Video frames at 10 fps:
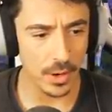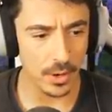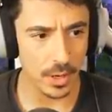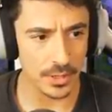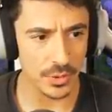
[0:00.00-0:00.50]

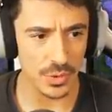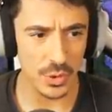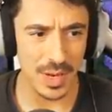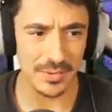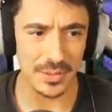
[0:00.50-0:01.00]
Oh, I do,
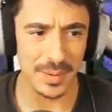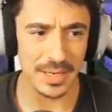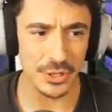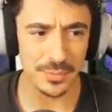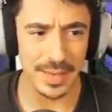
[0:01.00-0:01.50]
do I have to
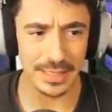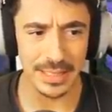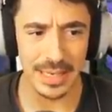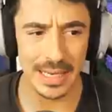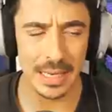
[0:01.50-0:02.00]
place you
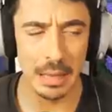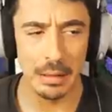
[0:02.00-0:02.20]
manually?